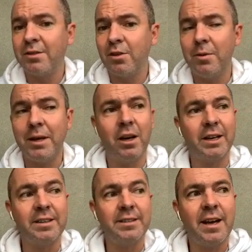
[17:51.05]
So I'm in like
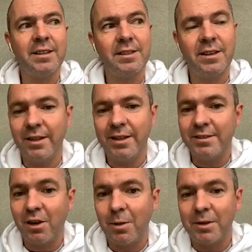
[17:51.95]
a dozen of these
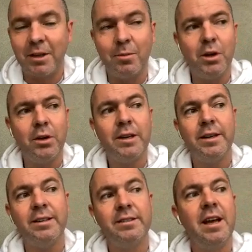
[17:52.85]
type of
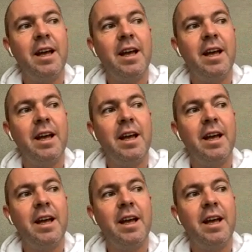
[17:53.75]
communities,